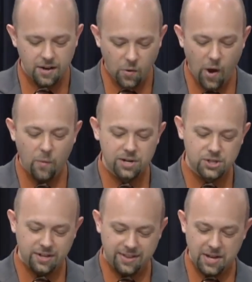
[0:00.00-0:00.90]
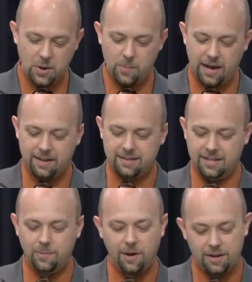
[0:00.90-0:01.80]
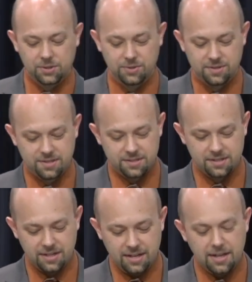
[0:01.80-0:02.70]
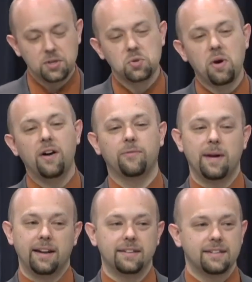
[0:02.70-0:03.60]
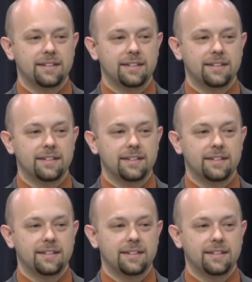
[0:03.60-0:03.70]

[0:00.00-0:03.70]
Well, I want you to think about the apostles 12 men,